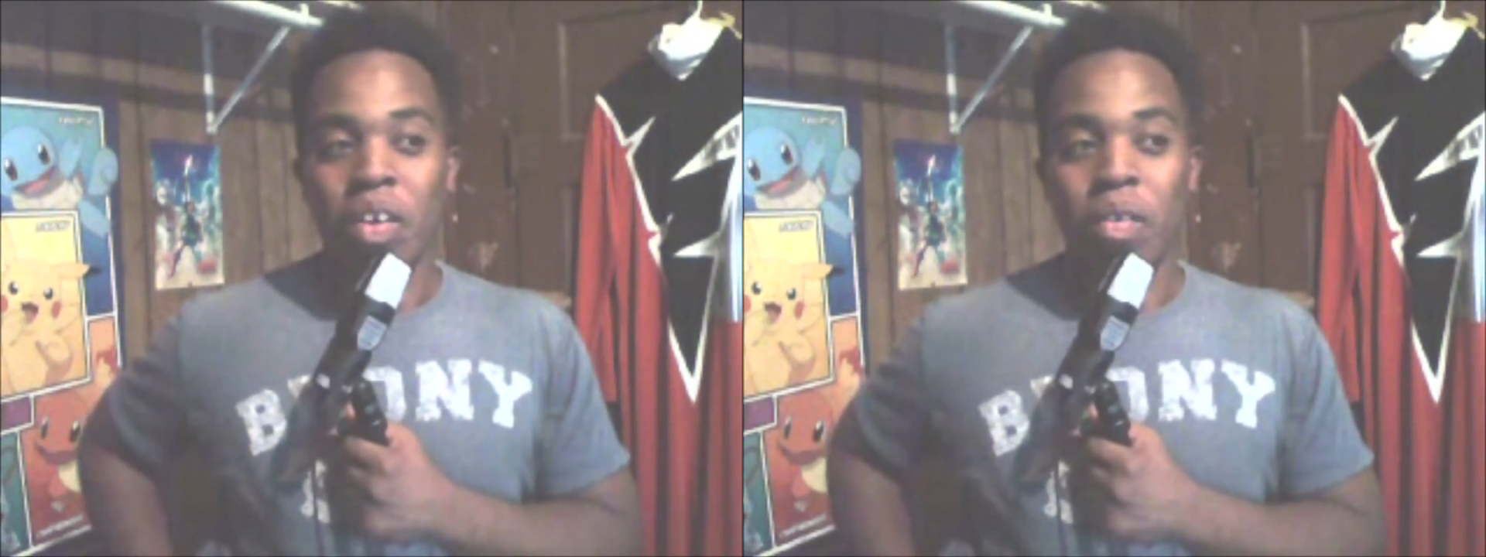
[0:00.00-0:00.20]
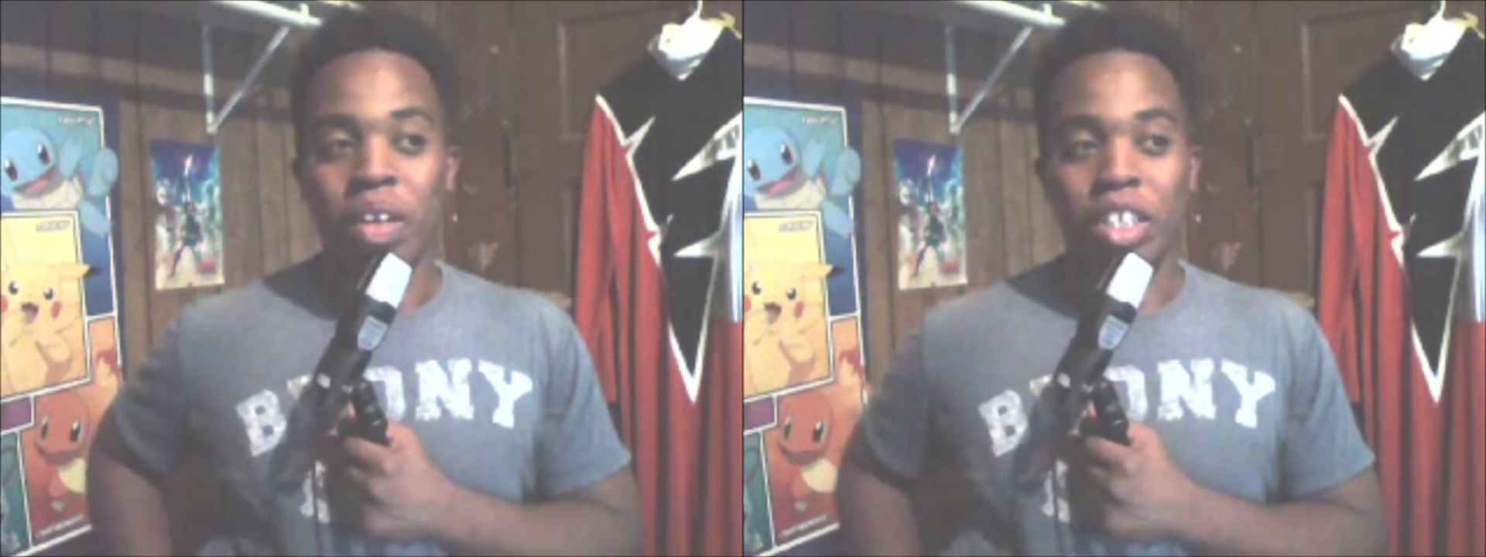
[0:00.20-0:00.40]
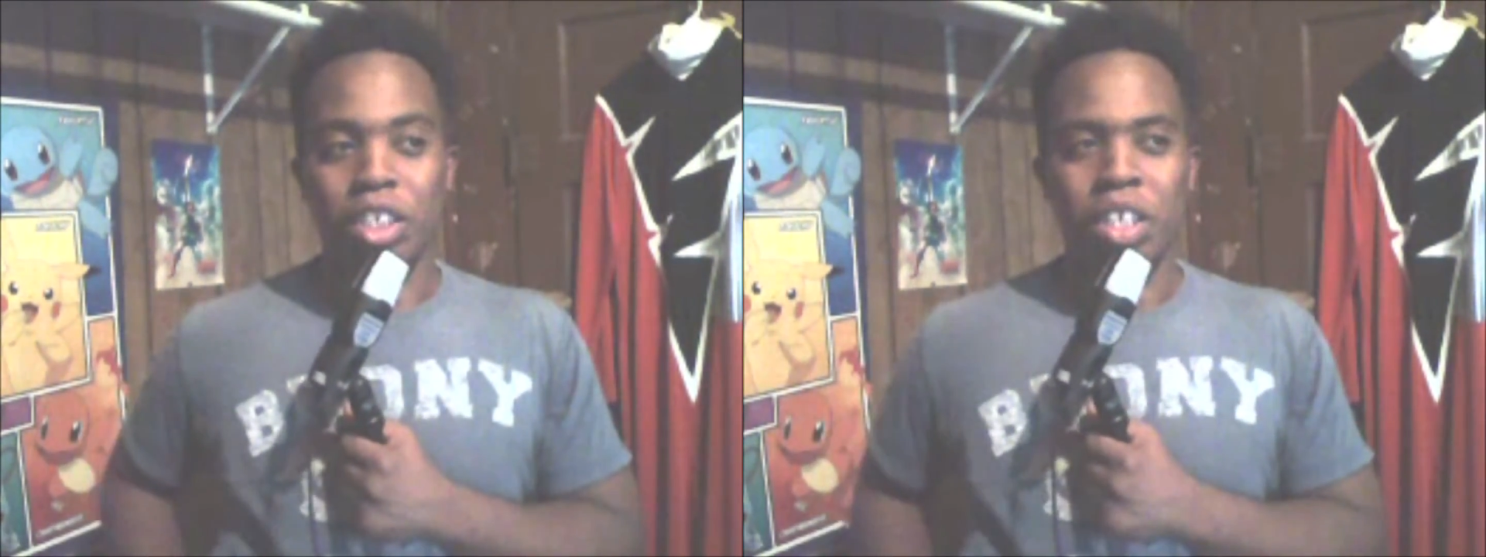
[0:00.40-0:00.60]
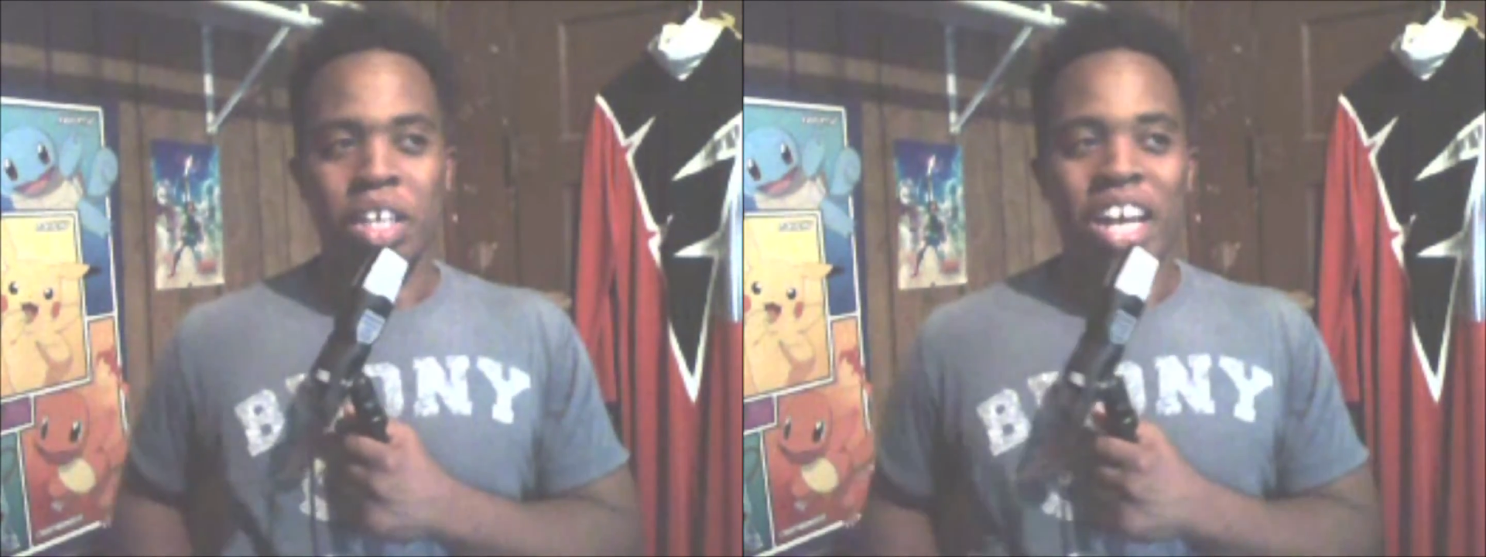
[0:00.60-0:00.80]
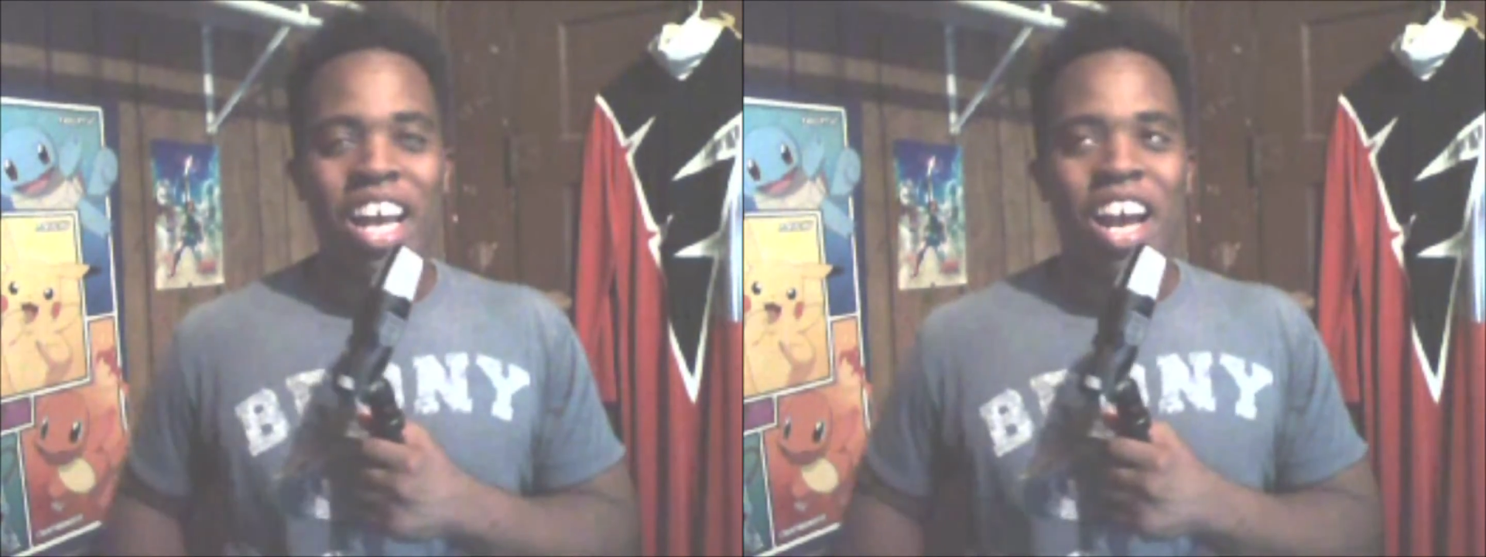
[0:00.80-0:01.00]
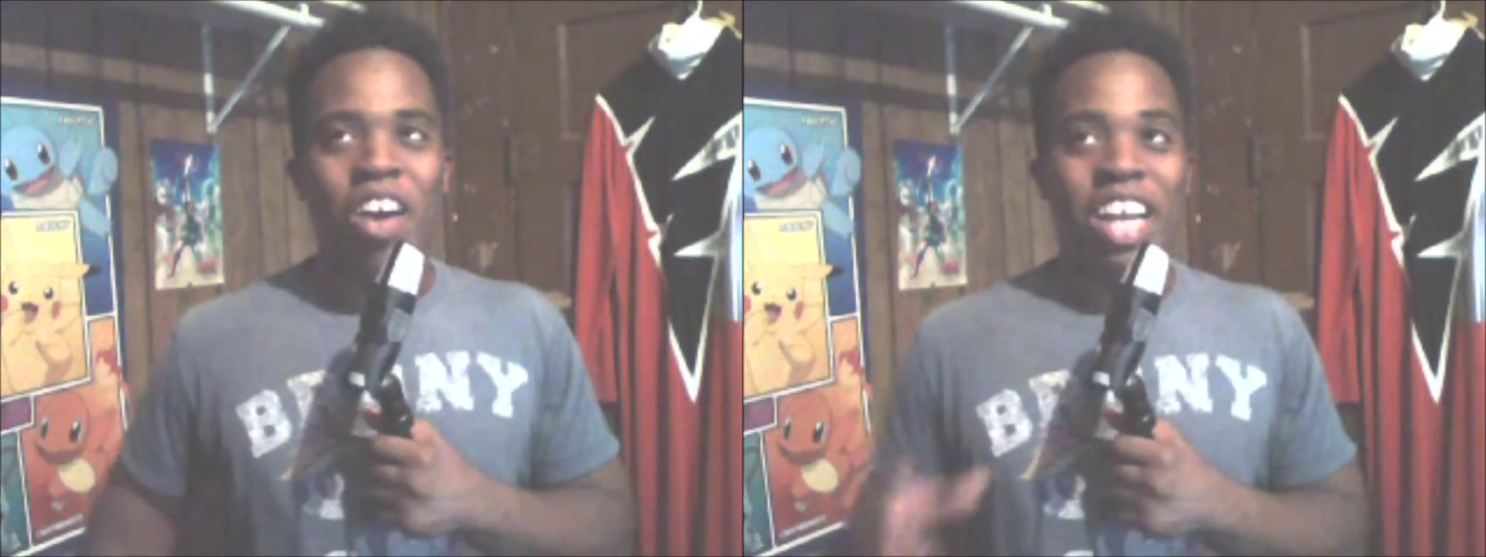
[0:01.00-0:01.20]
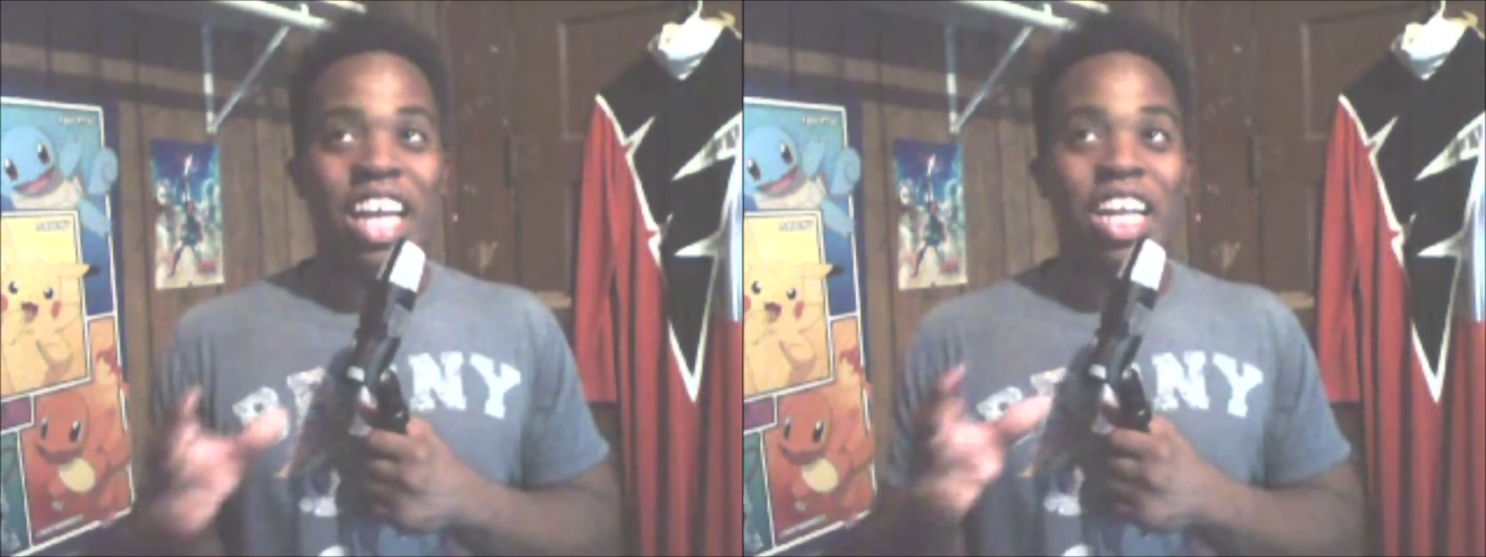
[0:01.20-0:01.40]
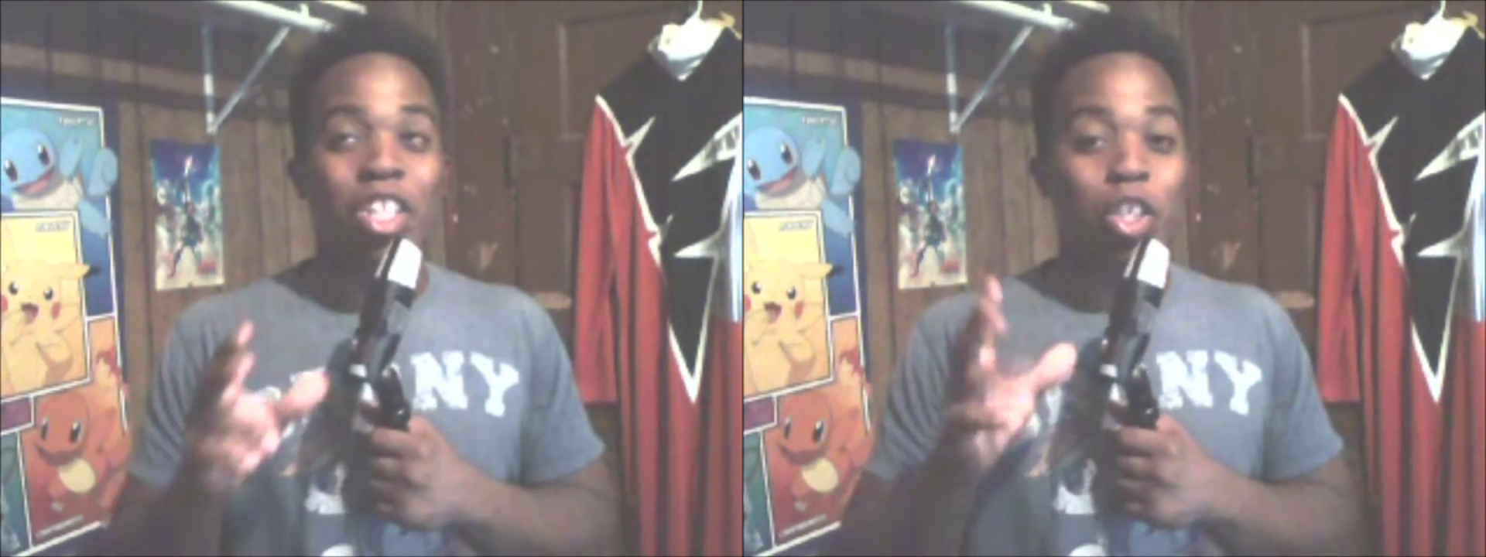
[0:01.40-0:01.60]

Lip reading: which okay,